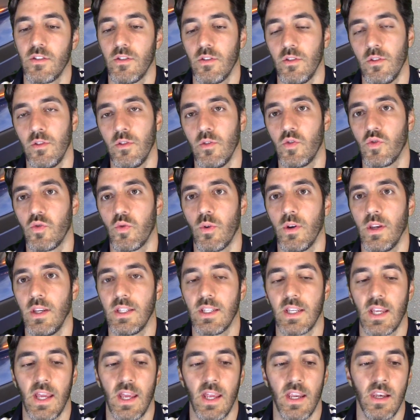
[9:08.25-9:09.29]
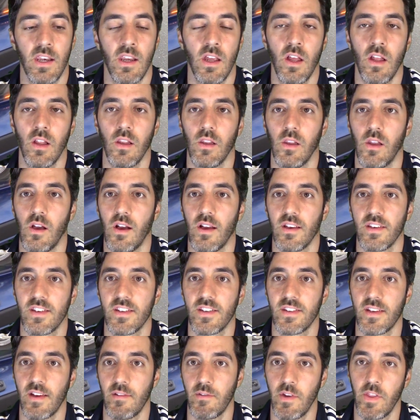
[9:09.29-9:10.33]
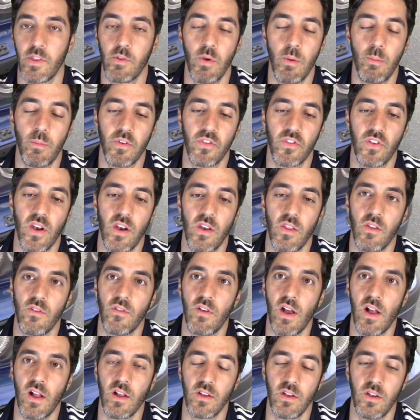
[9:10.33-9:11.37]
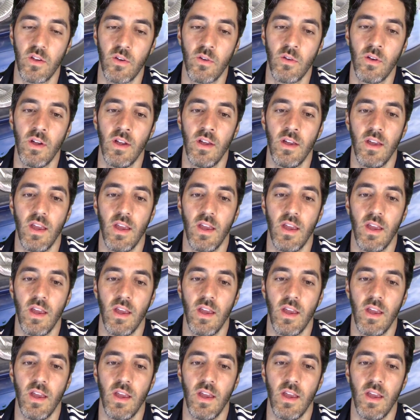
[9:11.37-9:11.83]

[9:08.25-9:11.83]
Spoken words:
to 2010 lost 73% of the value,